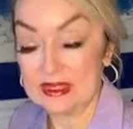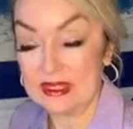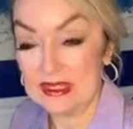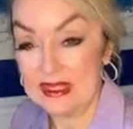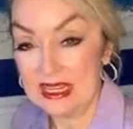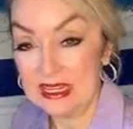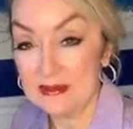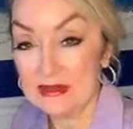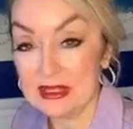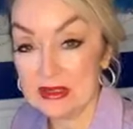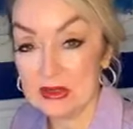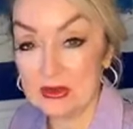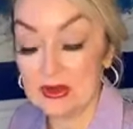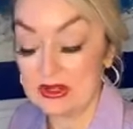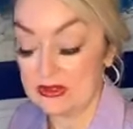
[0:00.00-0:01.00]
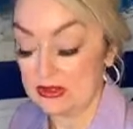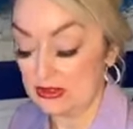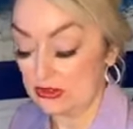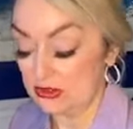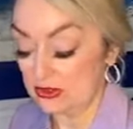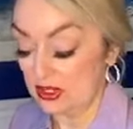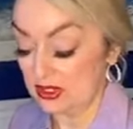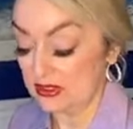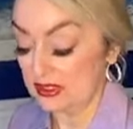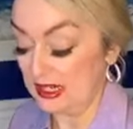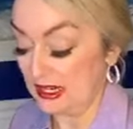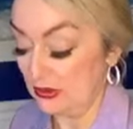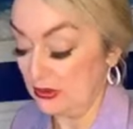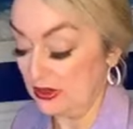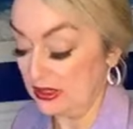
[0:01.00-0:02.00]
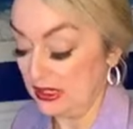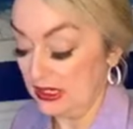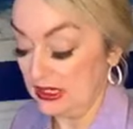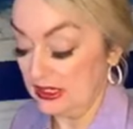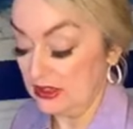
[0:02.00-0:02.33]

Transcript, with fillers: The name of the Lord is a strong tower.